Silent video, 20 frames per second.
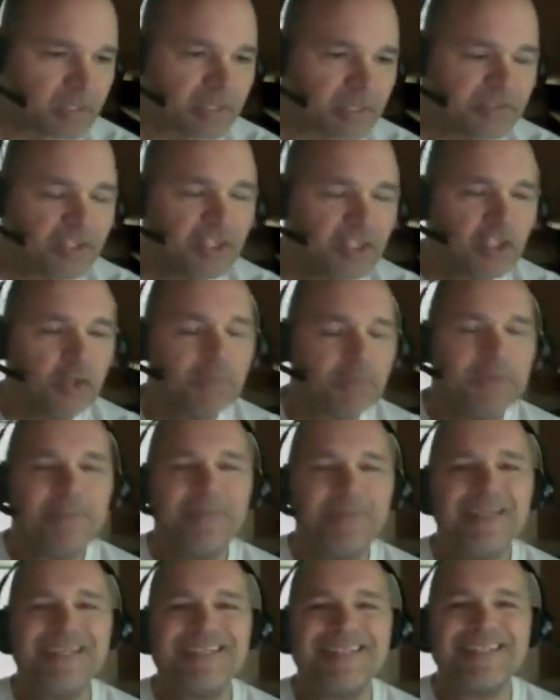the human
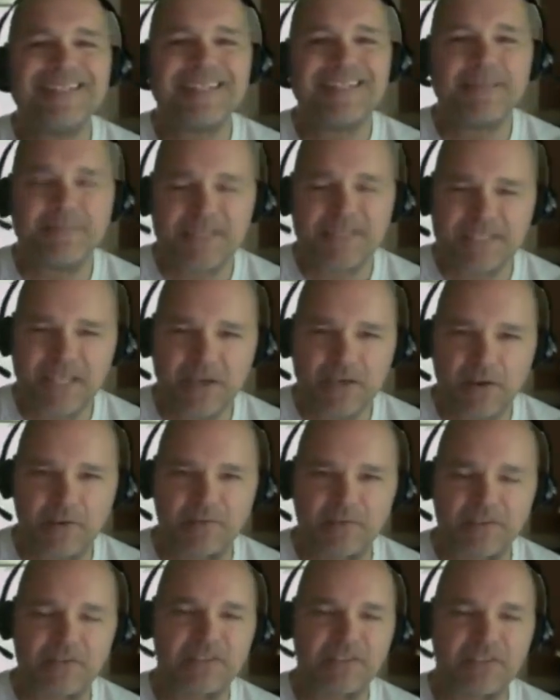beings
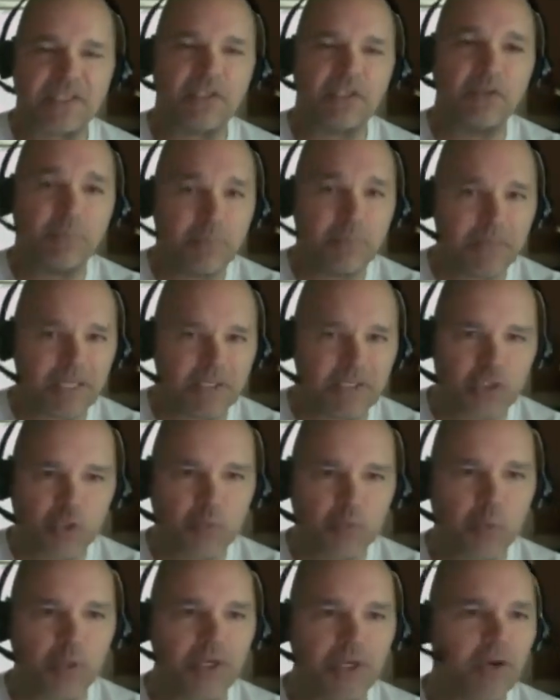themselves i would say human being
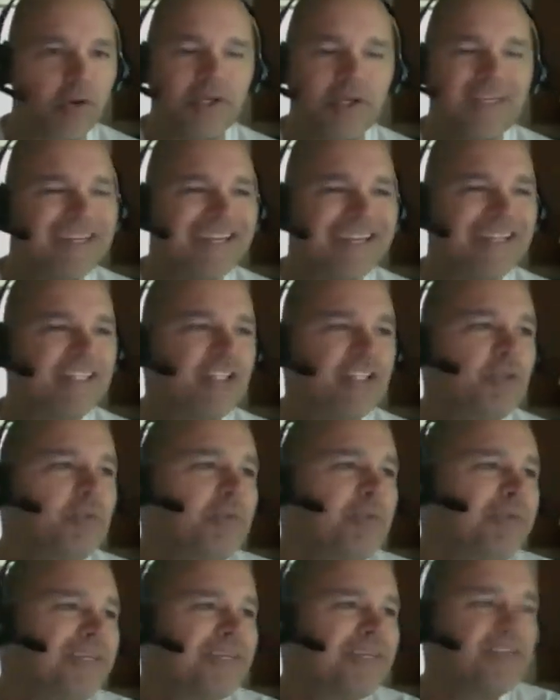2.0 it's
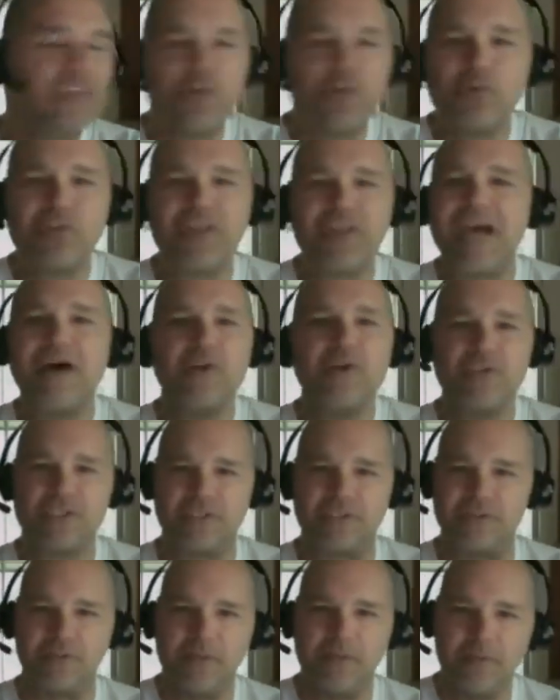human being
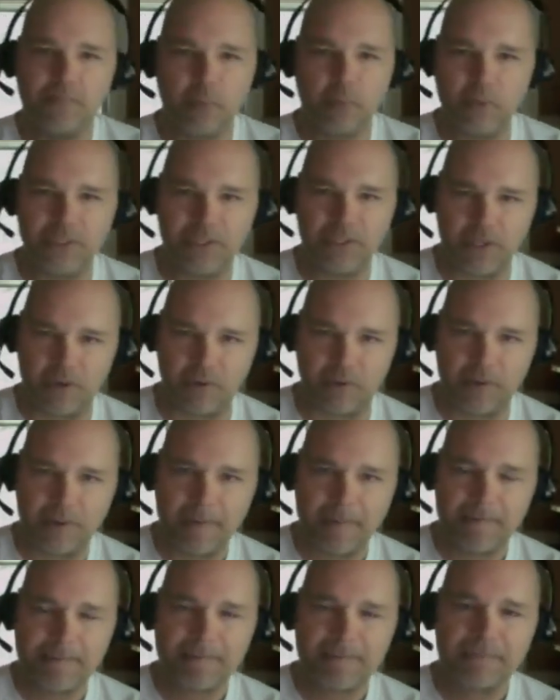2000.0
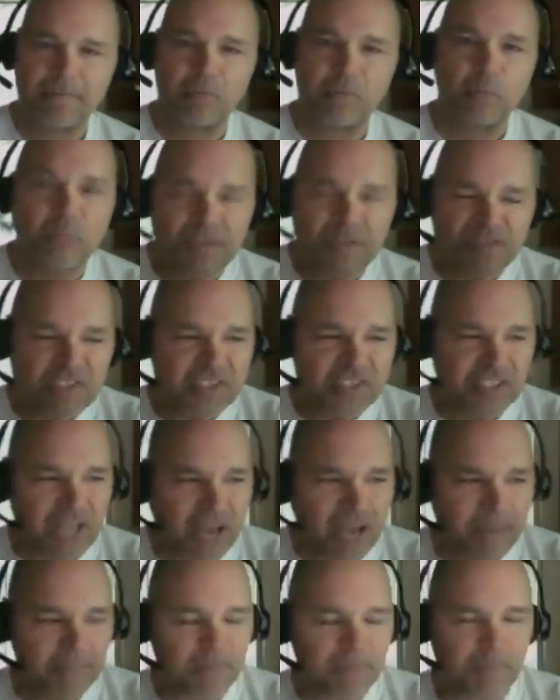we've
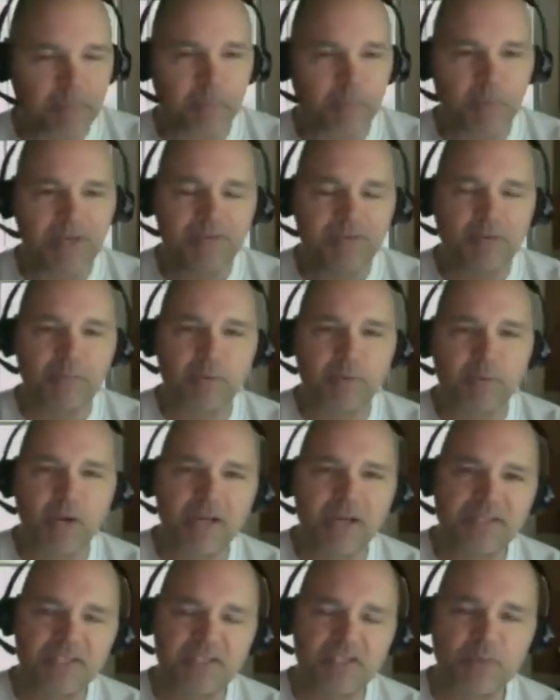stopped the whatever
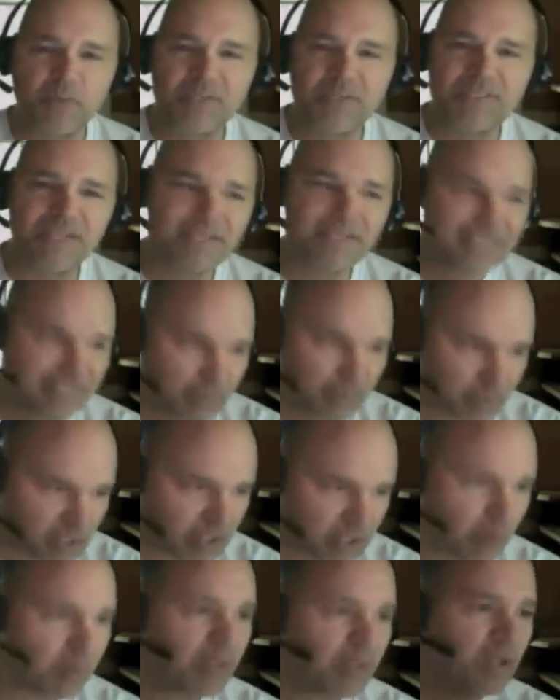process was in us that was
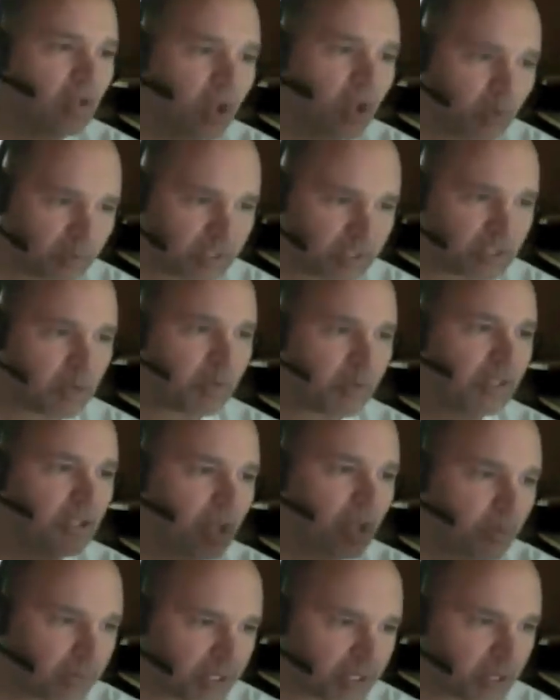going along with it, going
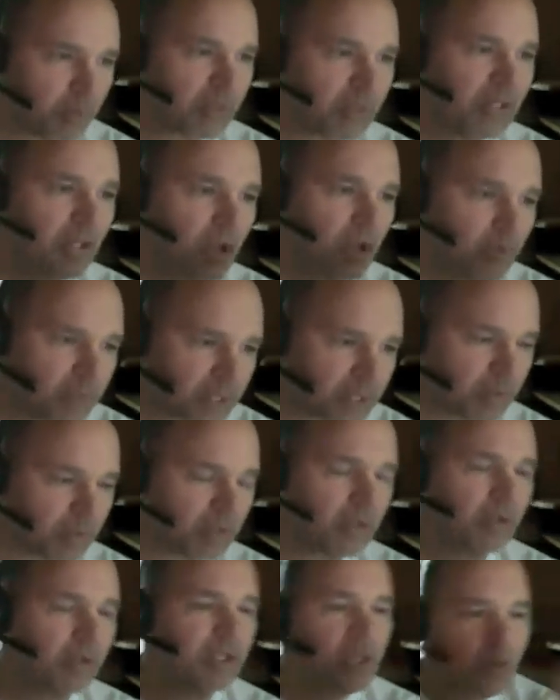along with it, going along with it,
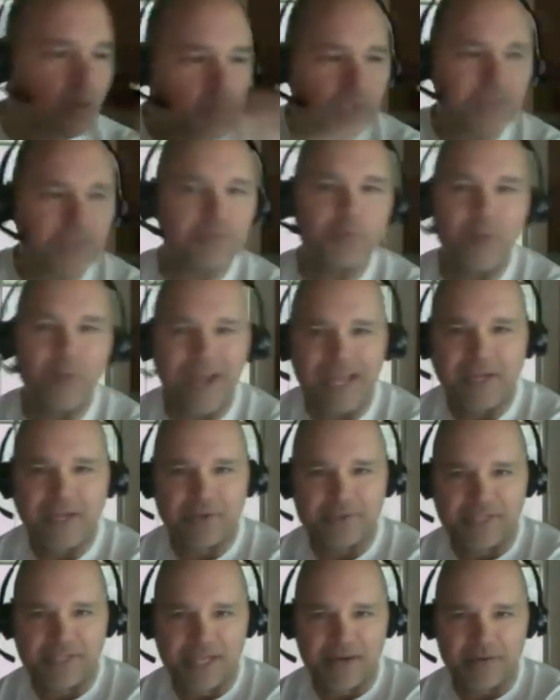going along. We threw
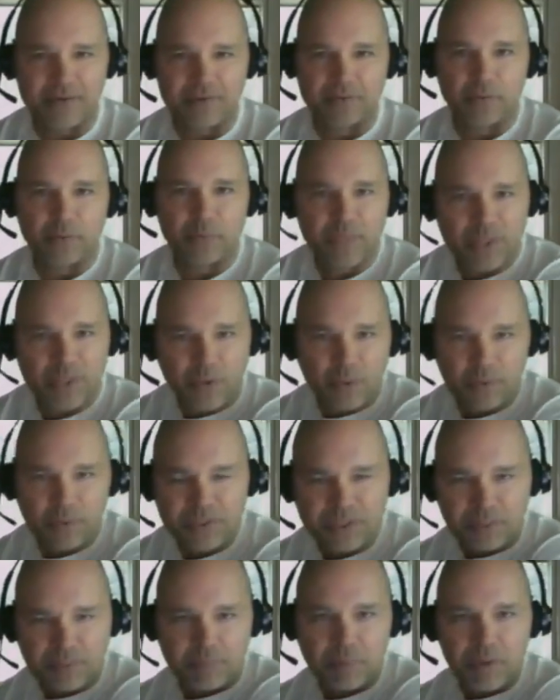anchor down, or we
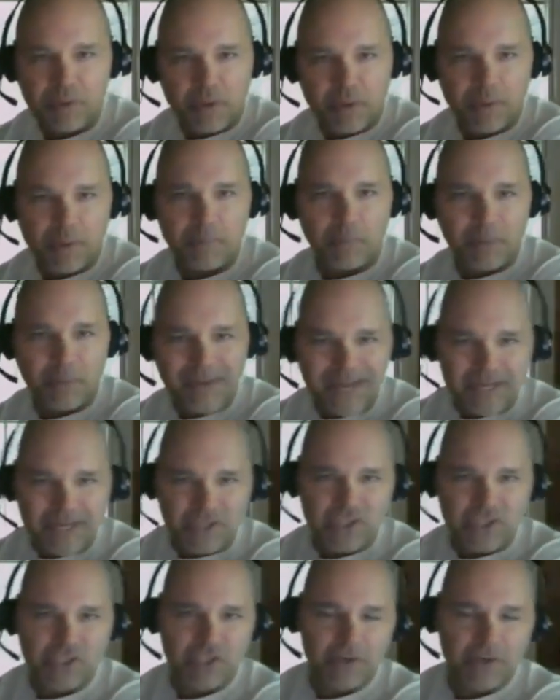holding a, a
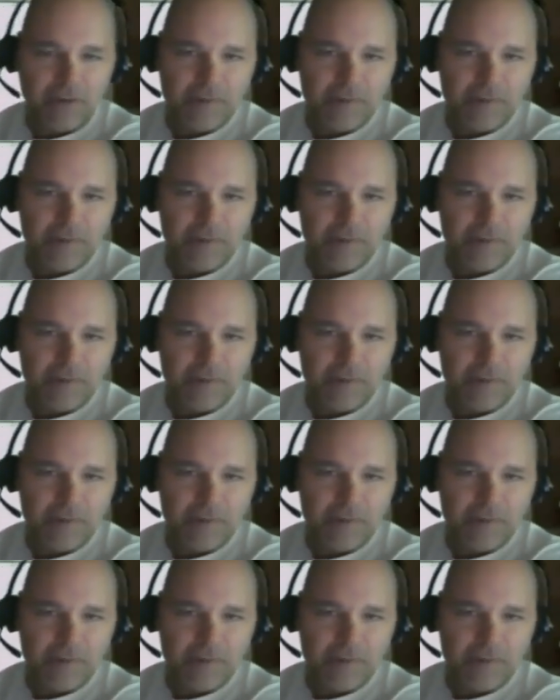branch